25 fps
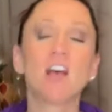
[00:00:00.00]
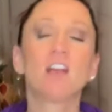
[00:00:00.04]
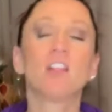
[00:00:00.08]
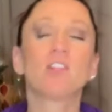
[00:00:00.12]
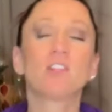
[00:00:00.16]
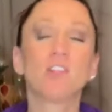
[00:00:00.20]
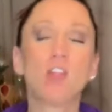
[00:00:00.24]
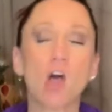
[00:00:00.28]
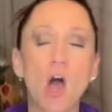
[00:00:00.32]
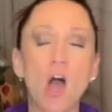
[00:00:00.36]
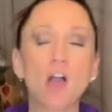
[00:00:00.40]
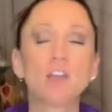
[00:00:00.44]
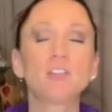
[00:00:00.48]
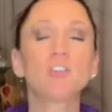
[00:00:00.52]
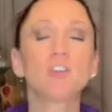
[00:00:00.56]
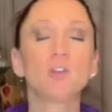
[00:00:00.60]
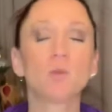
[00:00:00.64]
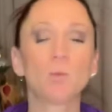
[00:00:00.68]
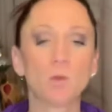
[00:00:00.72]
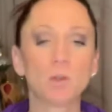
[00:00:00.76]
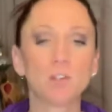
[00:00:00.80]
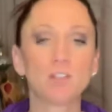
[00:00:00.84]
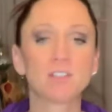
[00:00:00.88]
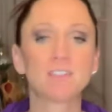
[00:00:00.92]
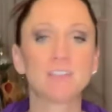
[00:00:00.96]
Log your
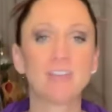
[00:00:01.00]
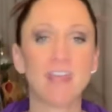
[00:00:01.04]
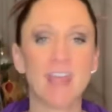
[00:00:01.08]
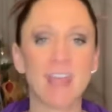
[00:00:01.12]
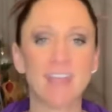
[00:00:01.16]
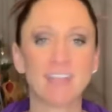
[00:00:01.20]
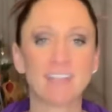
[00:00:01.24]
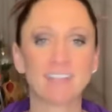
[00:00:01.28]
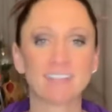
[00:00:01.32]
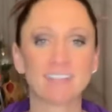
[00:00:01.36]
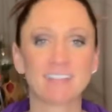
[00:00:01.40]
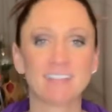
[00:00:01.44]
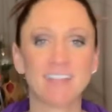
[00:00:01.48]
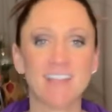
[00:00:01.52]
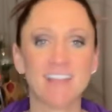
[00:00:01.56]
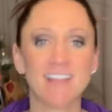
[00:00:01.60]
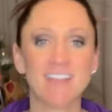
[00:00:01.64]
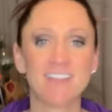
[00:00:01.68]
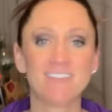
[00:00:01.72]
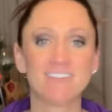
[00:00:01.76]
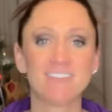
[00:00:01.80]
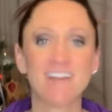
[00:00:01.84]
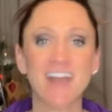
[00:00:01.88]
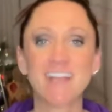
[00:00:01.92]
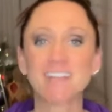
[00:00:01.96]
worst days.
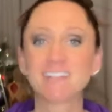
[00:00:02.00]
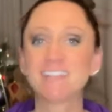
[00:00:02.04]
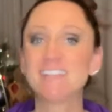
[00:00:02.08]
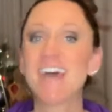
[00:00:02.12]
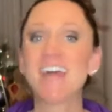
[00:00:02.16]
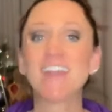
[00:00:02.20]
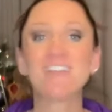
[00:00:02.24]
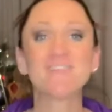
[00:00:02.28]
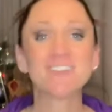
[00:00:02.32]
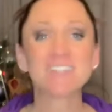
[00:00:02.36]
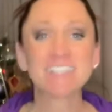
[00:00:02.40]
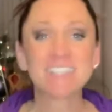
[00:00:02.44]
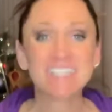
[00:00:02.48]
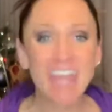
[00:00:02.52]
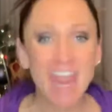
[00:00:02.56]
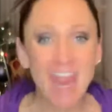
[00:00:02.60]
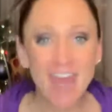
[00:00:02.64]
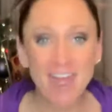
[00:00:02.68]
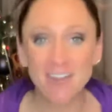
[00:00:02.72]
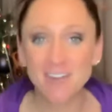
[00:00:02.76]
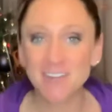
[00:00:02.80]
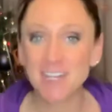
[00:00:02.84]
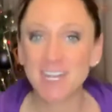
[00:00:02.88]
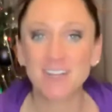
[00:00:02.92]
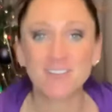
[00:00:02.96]
You guys, none of us
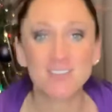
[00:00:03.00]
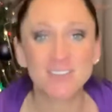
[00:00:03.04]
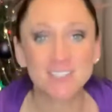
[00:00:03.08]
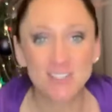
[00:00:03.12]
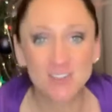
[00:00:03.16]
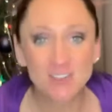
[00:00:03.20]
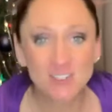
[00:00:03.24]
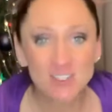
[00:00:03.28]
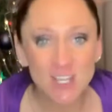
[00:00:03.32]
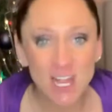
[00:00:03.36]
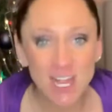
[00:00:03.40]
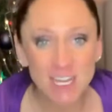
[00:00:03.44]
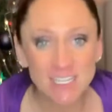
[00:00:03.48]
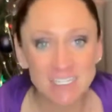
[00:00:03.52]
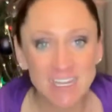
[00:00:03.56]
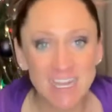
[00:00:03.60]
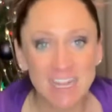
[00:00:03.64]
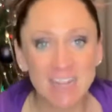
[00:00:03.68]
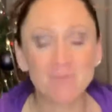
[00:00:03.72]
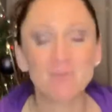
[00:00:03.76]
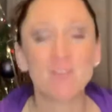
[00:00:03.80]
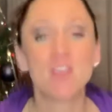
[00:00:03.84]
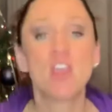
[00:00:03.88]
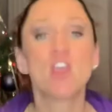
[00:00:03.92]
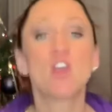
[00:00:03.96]
care. None of us are
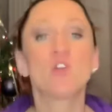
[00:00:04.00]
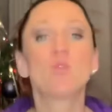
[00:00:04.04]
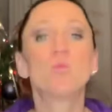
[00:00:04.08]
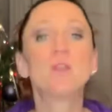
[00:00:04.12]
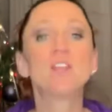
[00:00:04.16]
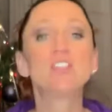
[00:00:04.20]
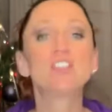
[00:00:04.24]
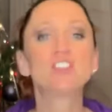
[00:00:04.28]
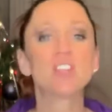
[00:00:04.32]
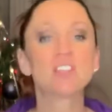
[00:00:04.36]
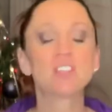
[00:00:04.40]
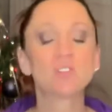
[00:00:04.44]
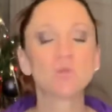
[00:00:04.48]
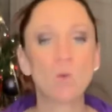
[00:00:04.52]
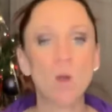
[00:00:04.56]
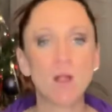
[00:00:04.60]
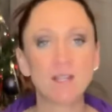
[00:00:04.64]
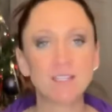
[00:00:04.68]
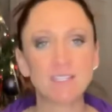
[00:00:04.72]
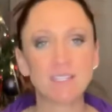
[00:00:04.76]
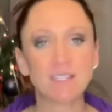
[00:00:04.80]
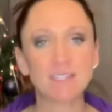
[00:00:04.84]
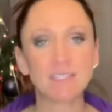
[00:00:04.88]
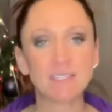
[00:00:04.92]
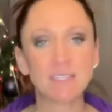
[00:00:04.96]
judging. We just
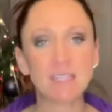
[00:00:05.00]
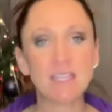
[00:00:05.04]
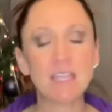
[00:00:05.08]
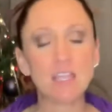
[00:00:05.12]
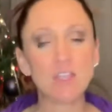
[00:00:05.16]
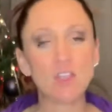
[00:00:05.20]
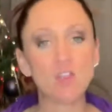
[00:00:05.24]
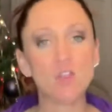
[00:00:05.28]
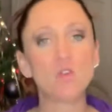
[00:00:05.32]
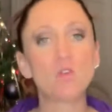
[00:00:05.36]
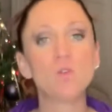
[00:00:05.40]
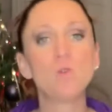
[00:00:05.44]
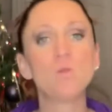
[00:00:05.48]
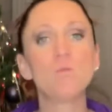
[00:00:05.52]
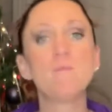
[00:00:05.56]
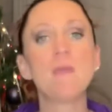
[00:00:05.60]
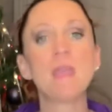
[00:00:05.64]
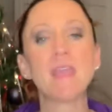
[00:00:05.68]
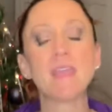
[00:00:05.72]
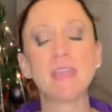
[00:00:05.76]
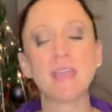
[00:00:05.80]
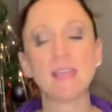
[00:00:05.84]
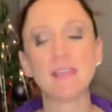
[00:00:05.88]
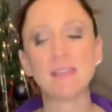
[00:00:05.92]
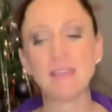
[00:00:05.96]
want to see you
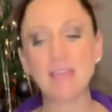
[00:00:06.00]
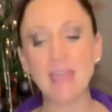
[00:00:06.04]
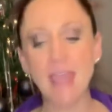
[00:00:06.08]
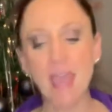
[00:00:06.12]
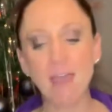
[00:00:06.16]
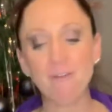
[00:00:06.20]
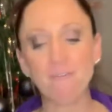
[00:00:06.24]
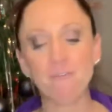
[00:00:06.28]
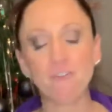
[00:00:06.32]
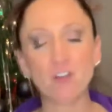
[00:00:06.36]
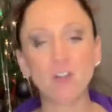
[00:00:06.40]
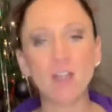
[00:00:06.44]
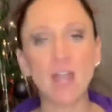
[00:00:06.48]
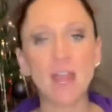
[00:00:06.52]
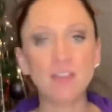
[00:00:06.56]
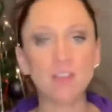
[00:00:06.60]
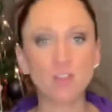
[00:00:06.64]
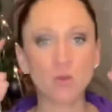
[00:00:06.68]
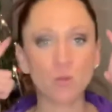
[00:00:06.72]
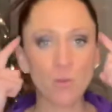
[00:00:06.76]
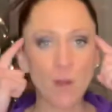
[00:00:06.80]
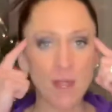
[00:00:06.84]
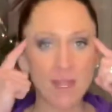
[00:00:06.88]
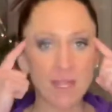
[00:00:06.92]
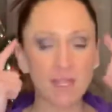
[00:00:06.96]
making the effort and the
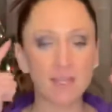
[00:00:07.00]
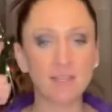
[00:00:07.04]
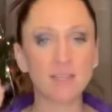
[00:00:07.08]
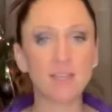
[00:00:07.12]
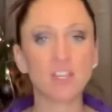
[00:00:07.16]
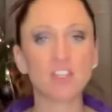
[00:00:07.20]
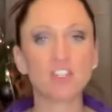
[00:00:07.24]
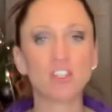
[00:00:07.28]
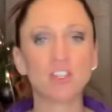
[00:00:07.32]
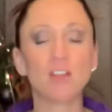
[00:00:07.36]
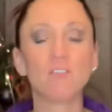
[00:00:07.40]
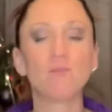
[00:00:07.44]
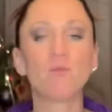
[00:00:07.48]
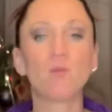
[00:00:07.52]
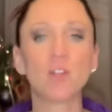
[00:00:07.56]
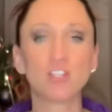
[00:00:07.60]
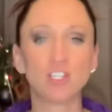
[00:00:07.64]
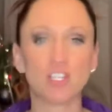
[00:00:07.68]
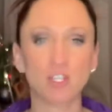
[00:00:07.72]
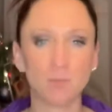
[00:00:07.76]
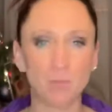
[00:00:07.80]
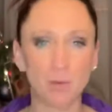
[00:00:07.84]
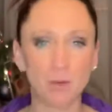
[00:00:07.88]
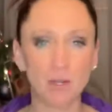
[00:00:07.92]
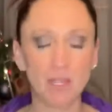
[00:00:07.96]
recognition of what
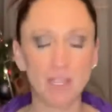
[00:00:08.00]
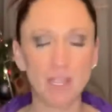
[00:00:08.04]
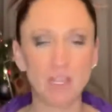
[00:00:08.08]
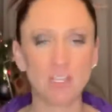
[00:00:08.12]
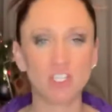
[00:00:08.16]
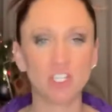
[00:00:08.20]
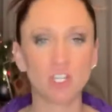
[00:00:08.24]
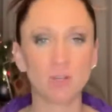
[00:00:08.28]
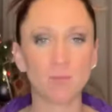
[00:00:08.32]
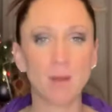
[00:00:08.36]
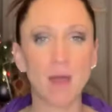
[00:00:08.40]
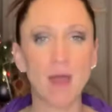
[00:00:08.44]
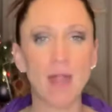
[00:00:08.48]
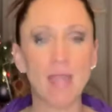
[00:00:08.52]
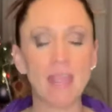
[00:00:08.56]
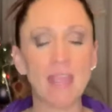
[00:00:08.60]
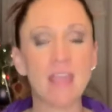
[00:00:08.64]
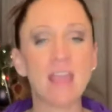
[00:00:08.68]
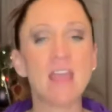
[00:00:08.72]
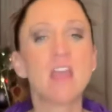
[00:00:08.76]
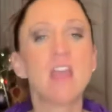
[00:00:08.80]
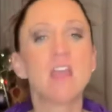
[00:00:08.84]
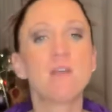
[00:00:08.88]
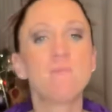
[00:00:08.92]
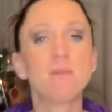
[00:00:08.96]
you're putting into your body.
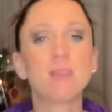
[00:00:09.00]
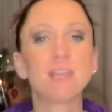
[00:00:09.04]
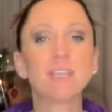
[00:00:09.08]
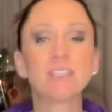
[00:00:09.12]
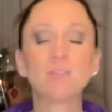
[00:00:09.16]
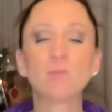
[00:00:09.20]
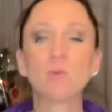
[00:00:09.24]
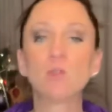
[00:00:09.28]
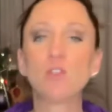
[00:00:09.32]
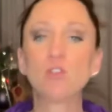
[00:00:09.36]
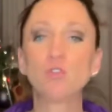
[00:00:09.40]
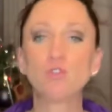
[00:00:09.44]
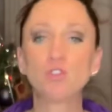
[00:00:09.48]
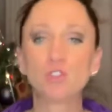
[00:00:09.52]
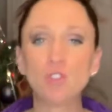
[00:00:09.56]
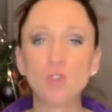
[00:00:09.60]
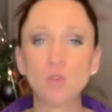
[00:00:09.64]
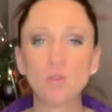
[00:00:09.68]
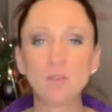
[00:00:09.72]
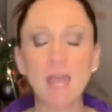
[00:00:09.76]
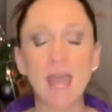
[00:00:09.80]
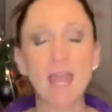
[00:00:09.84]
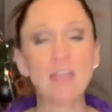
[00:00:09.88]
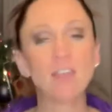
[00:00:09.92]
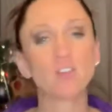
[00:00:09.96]
Because when you
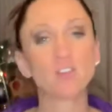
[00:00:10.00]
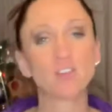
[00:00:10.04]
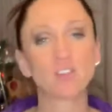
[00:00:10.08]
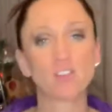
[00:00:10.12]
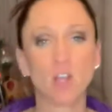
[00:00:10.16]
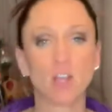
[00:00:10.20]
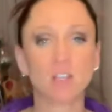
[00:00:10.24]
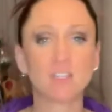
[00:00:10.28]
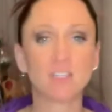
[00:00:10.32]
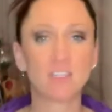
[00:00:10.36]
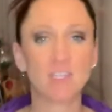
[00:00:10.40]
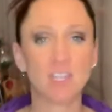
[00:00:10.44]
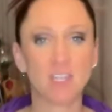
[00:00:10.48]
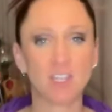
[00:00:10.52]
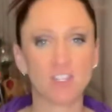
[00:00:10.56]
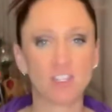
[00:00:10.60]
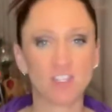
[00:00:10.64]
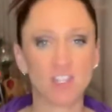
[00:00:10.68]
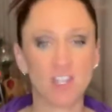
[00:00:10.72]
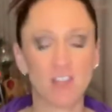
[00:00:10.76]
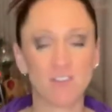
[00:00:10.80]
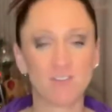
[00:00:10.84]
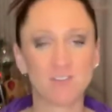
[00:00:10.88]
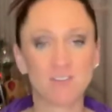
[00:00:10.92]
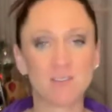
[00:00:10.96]
do that, you'll start to see a
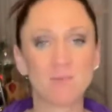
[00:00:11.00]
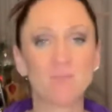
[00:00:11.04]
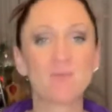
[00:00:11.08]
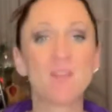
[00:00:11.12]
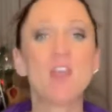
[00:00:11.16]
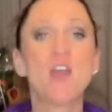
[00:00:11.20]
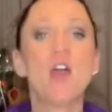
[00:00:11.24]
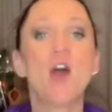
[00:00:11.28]
shift.